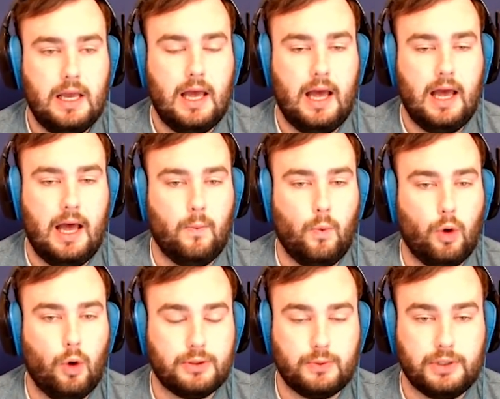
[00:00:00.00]

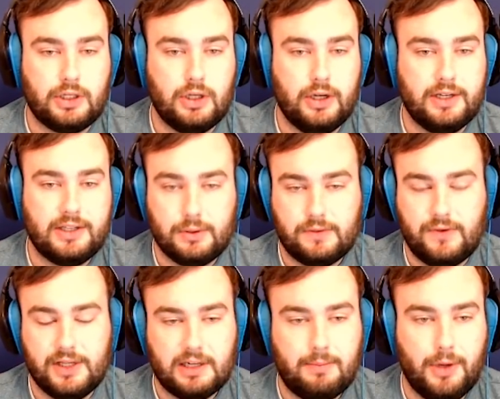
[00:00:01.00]
Warp is really good, and so is
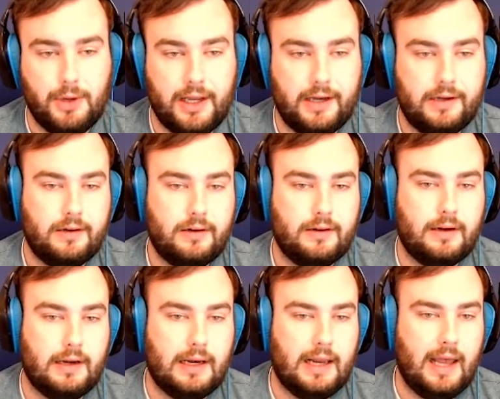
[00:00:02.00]
physic, but
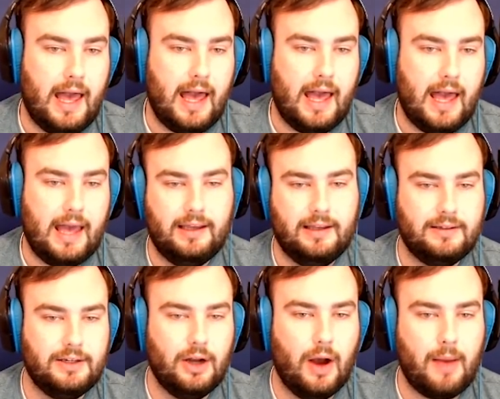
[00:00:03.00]
I
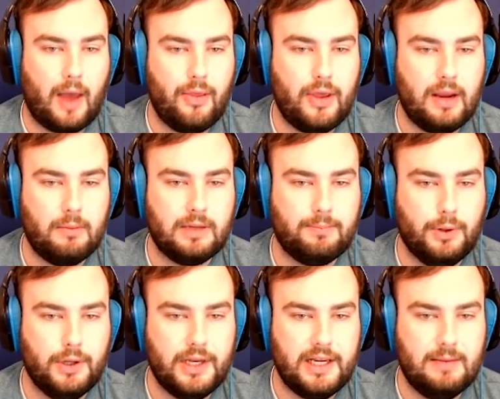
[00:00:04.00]
think I'm going to
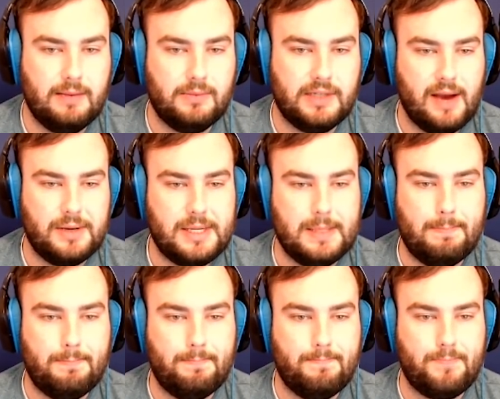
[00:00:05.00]
put him down to
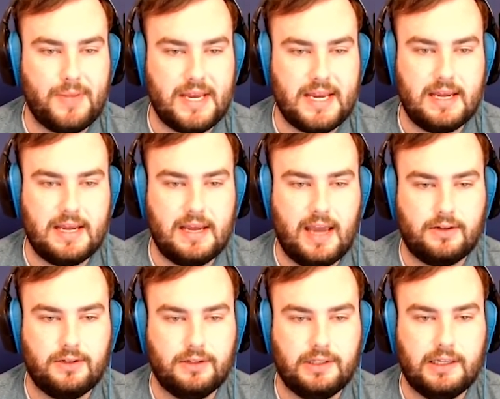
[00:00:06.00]
B,
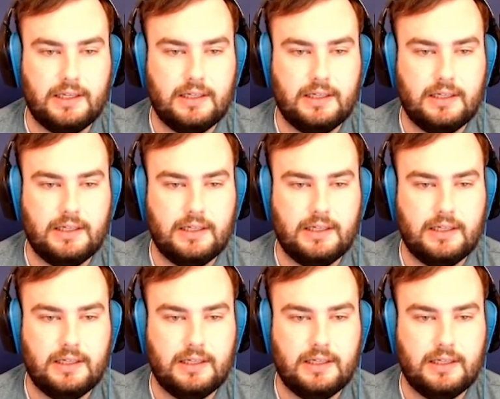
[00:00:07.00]
actually.